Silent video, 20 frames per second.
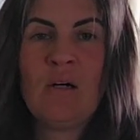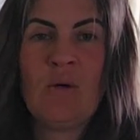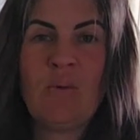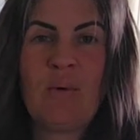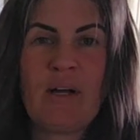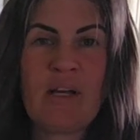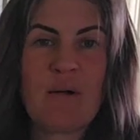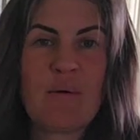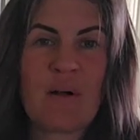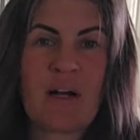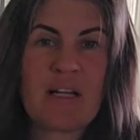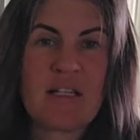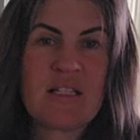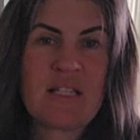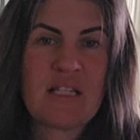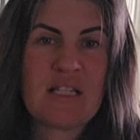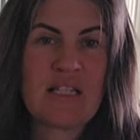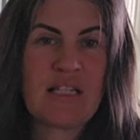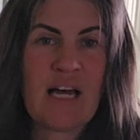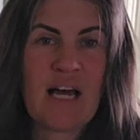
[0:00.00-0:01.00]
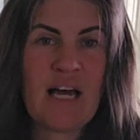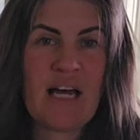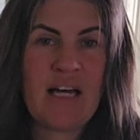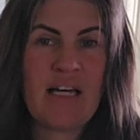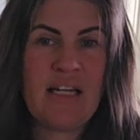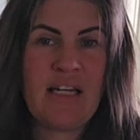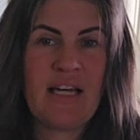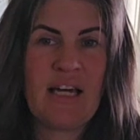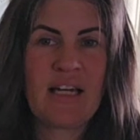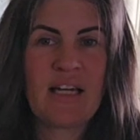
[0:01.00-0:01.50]
what you want to see
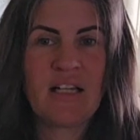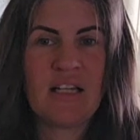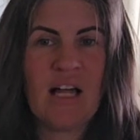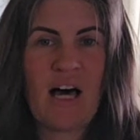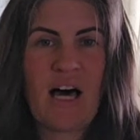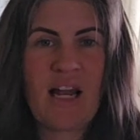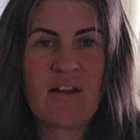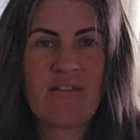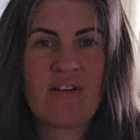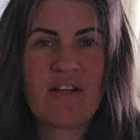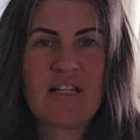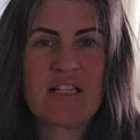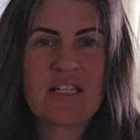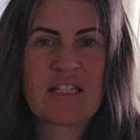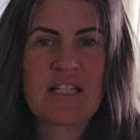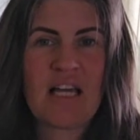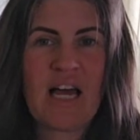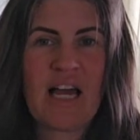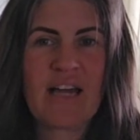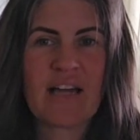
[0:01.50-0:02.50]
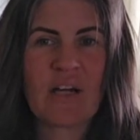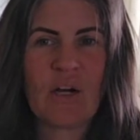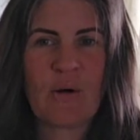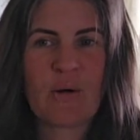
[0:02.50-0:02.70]
done, and a lot of it is like,